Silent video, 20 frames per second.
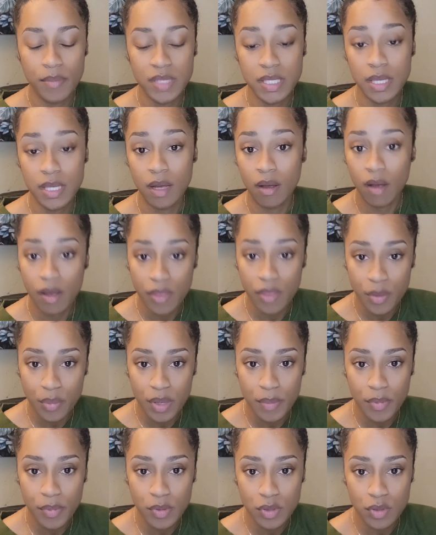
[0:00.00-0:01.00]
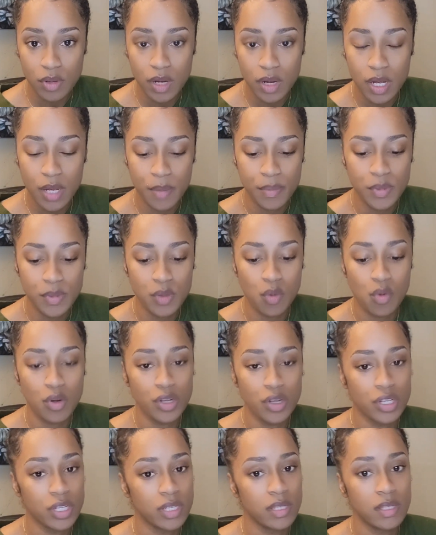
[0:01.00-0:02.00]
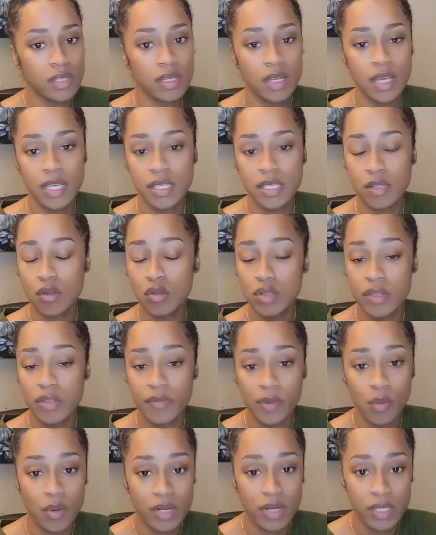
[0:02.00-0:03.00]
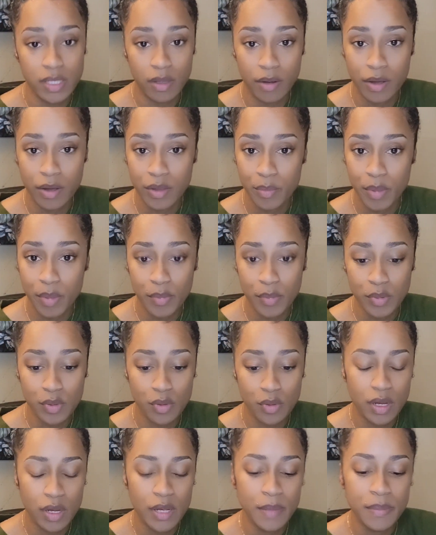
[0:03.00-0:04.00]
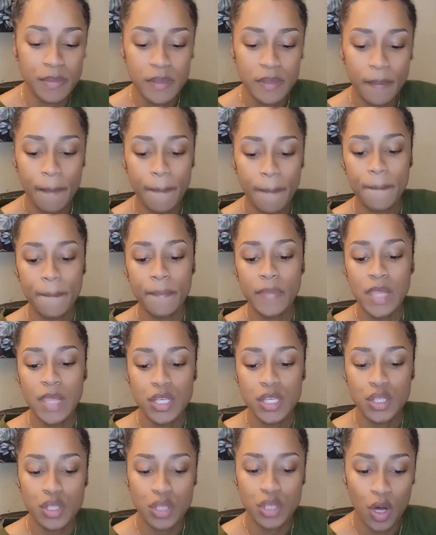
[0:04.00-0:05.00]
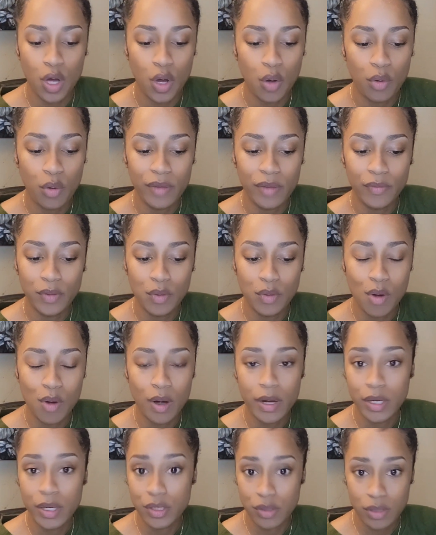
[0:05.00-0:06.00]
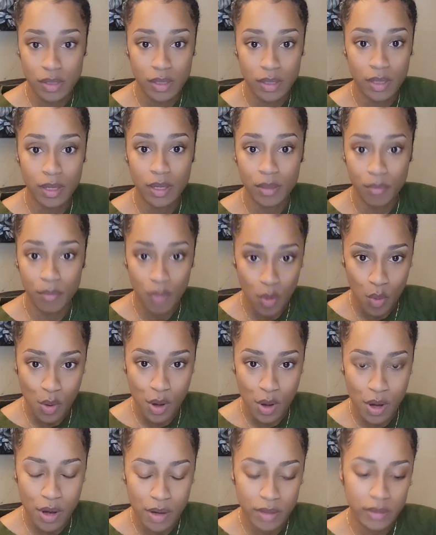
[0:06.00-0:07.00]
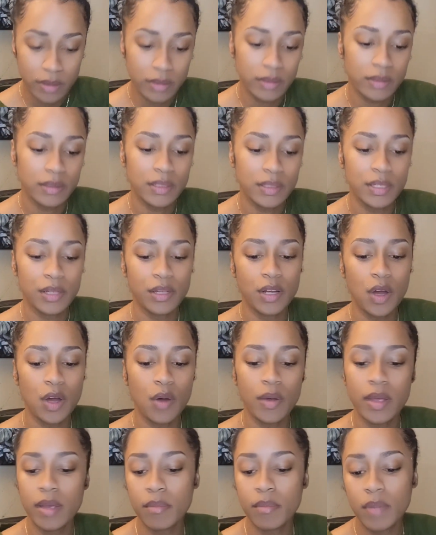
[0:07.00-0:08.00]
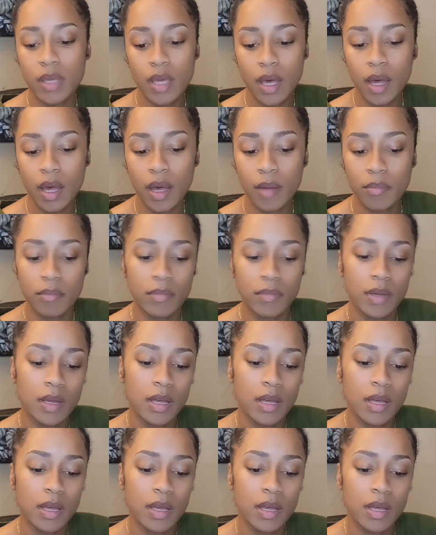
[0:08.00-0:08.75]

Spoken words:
sell other people's scrubs, or just exclusively want to sell other people's scrubs. So if you are interested in more, hit me up,